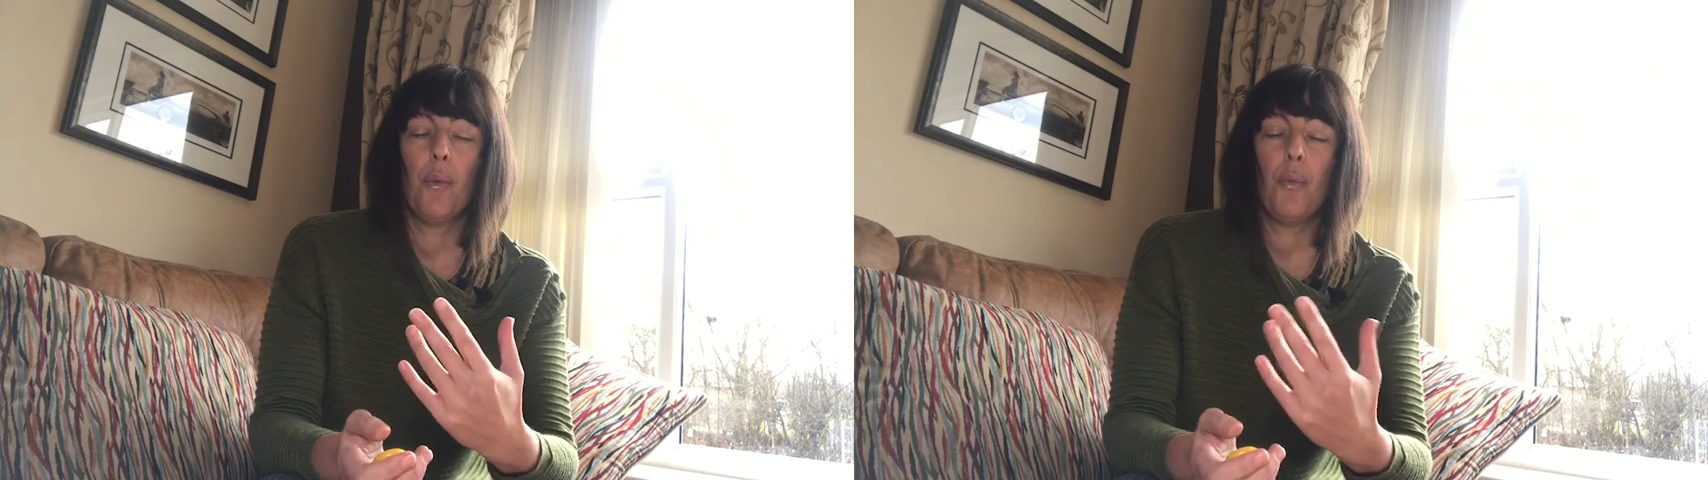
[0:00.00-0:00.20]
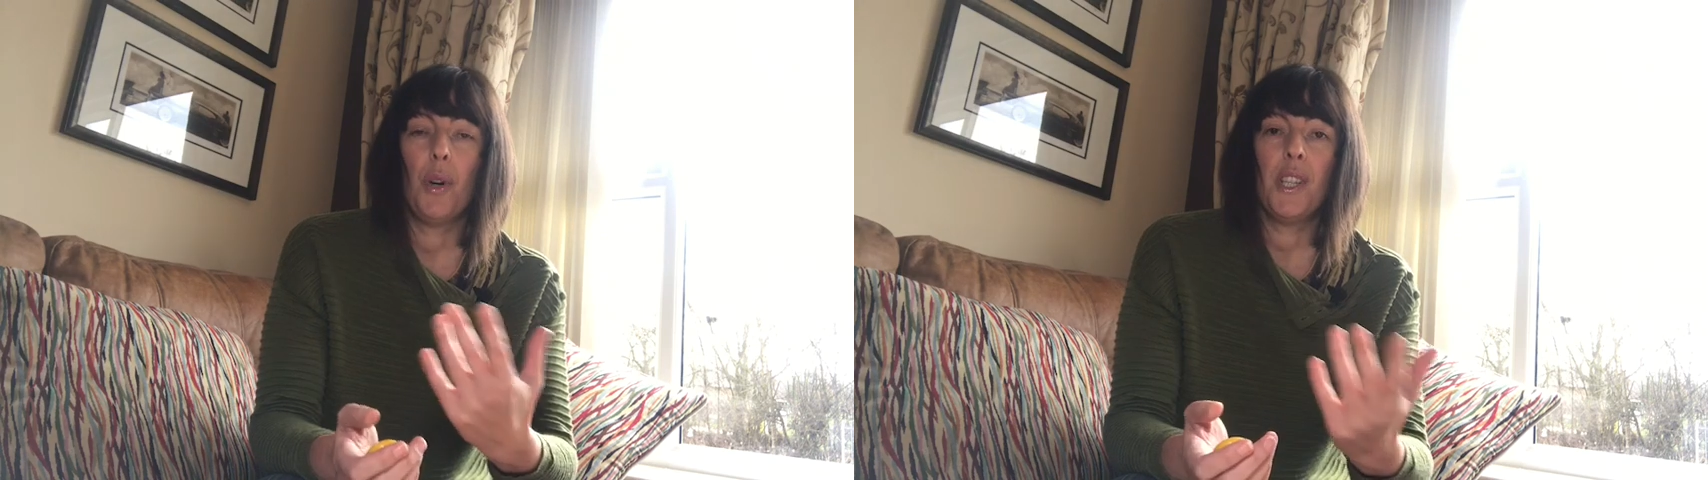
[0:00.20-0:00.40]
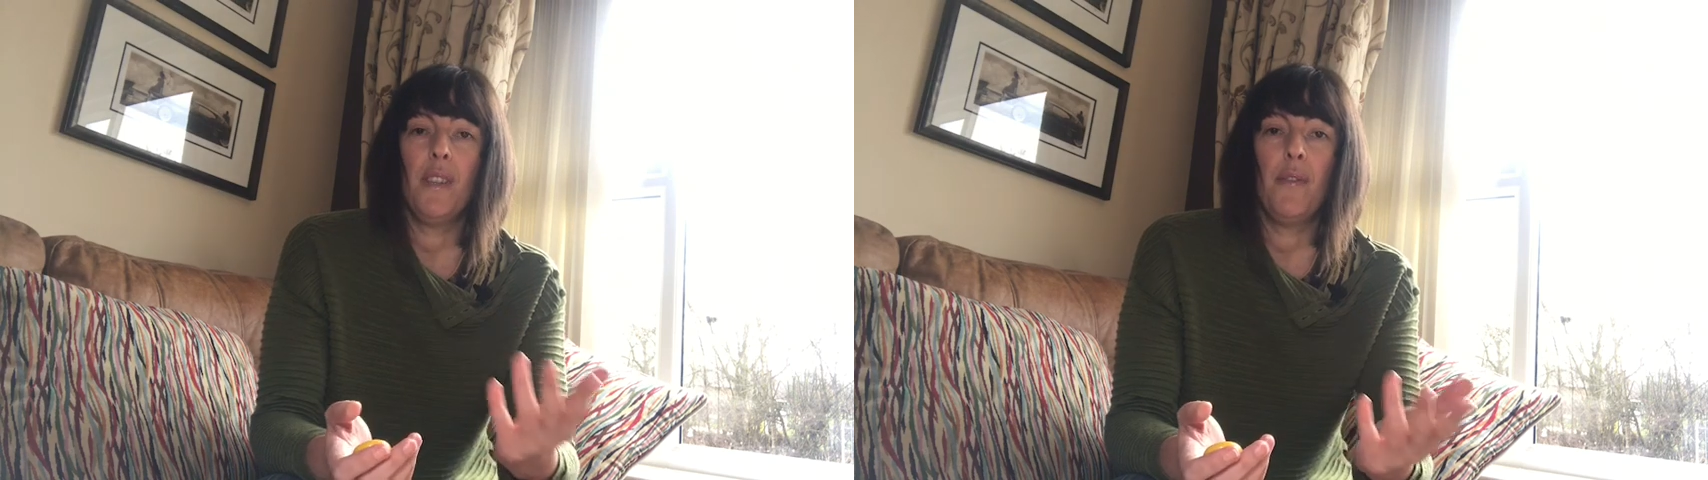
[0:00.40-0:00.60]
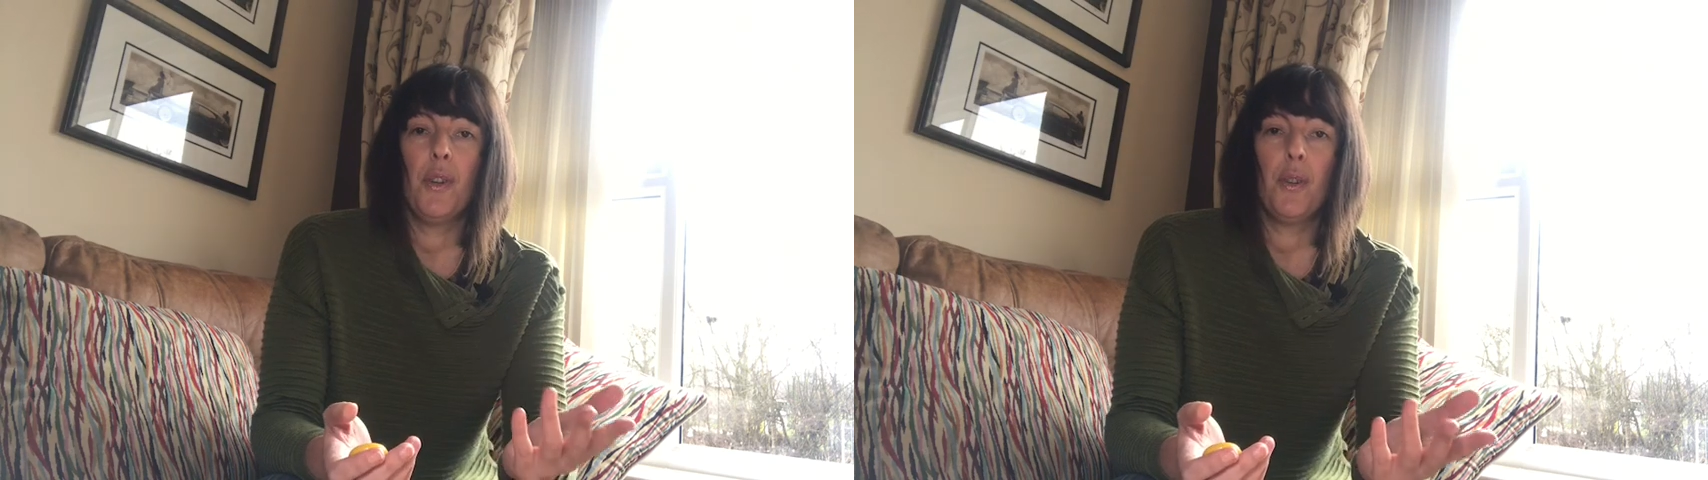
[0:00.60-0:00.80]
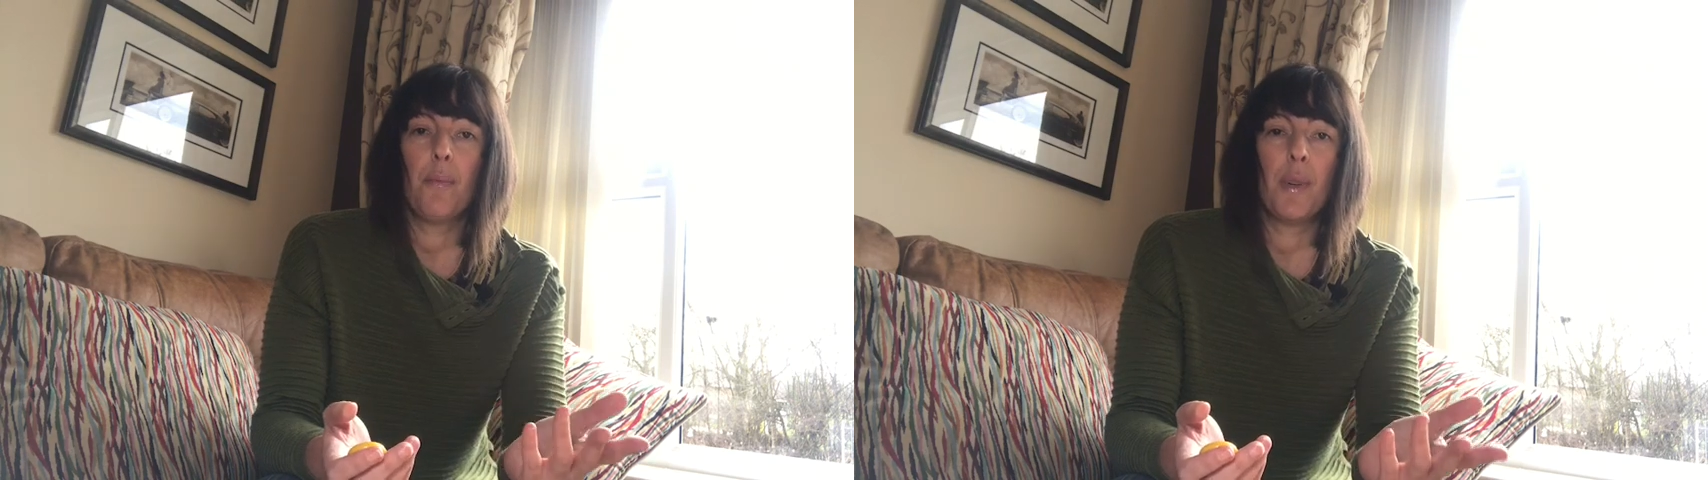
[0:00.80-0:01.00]
What if
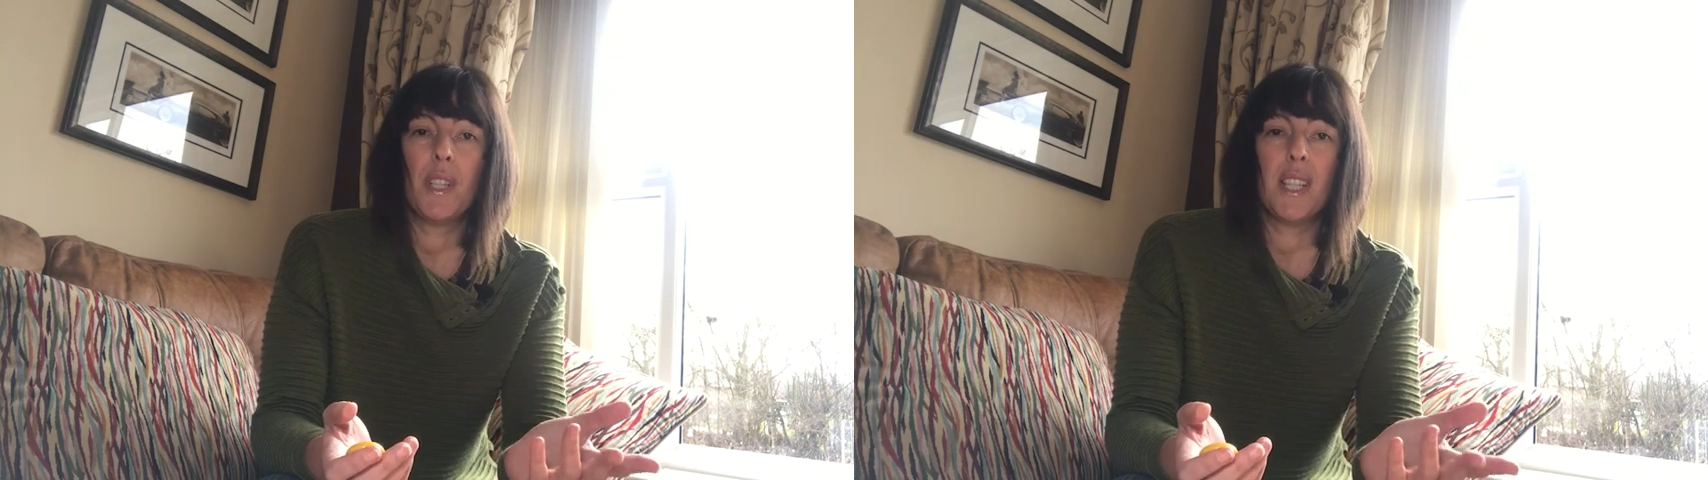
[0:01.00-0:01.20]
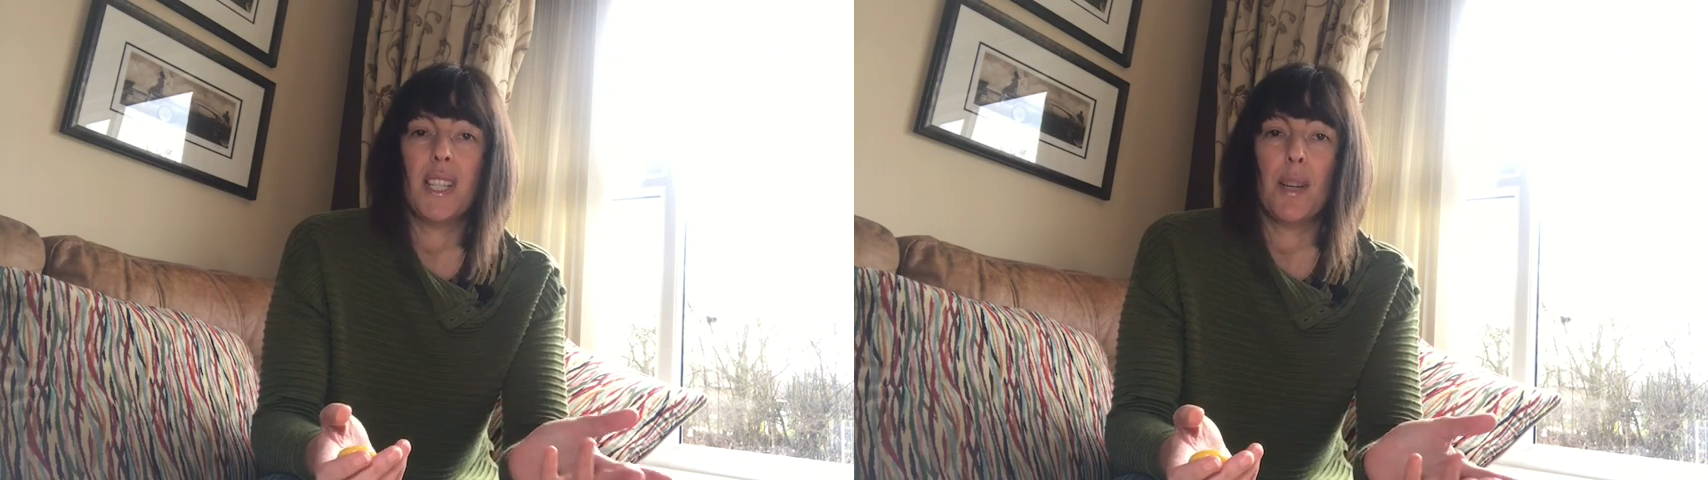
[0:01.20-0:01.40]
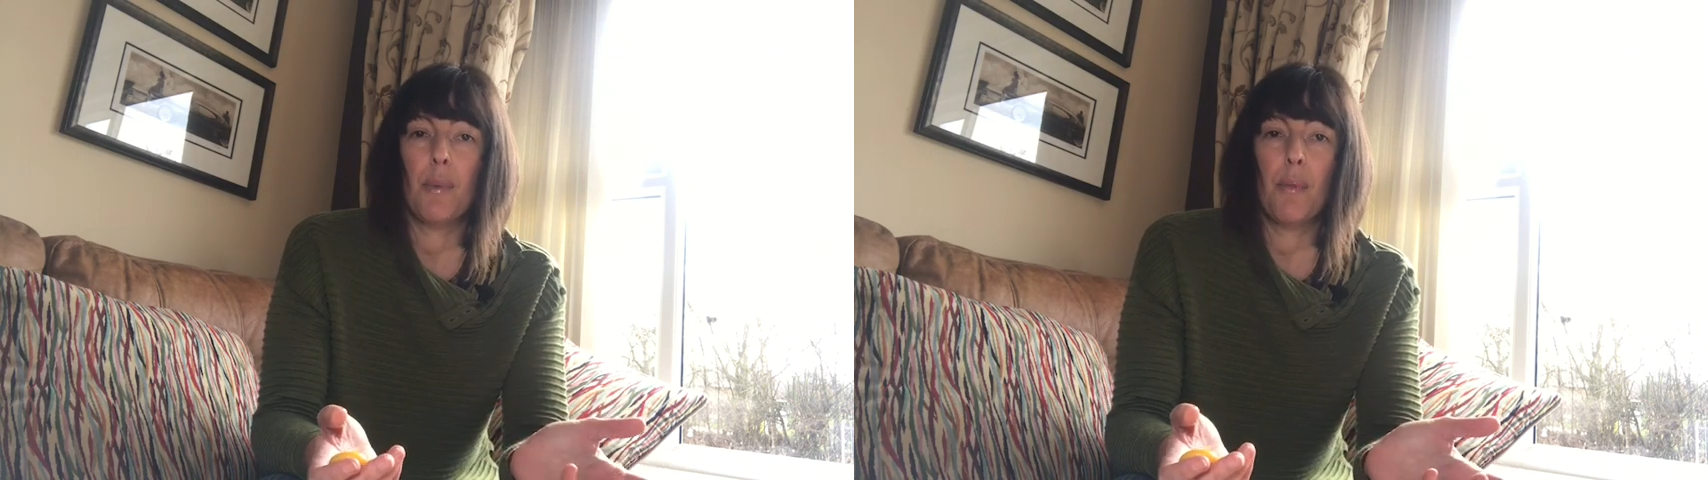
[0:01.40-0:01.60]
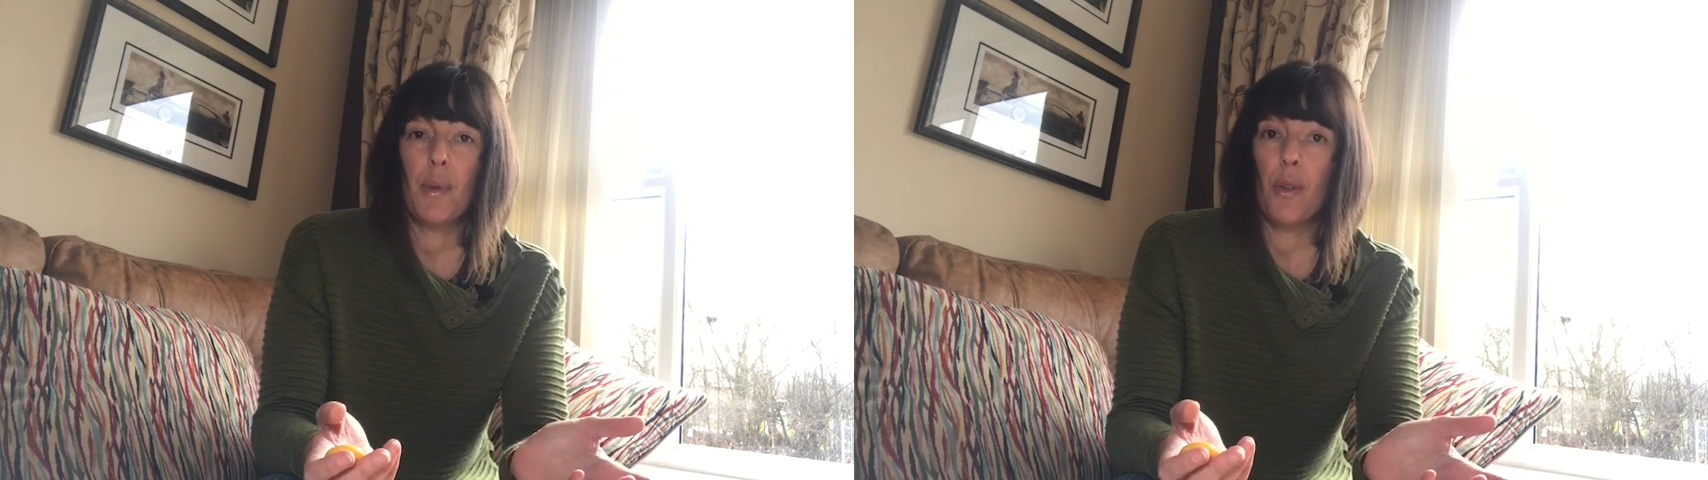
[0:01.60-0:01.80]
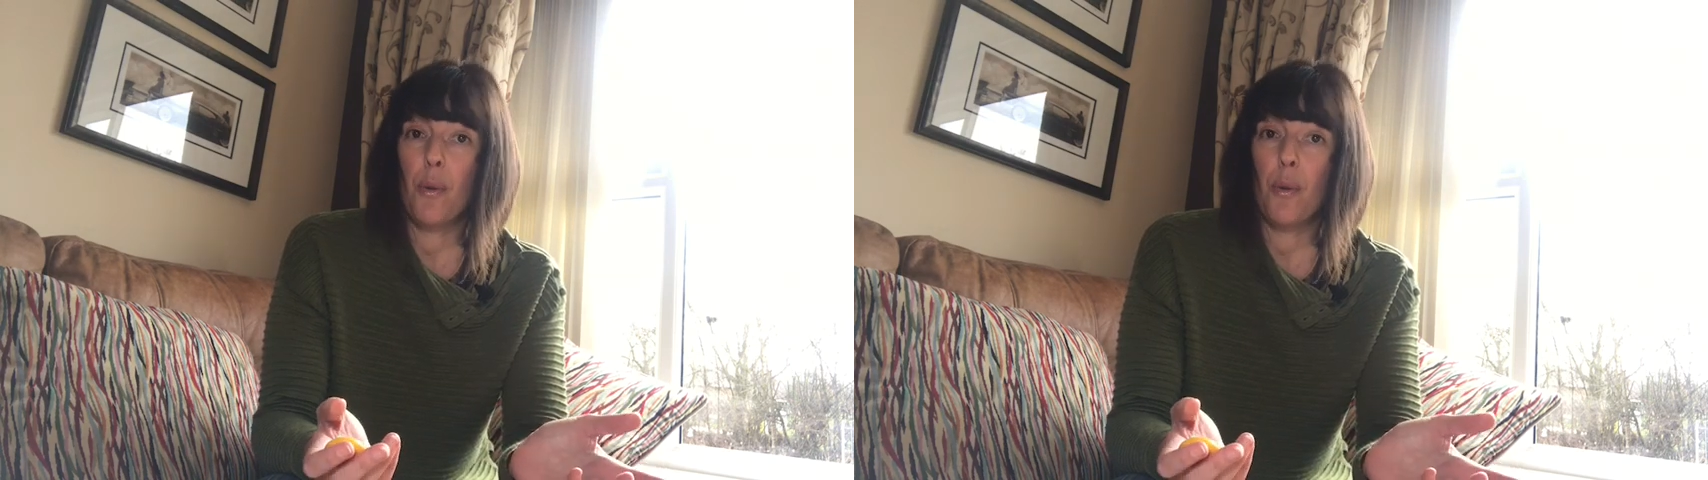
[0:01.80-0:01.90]
you're printing something with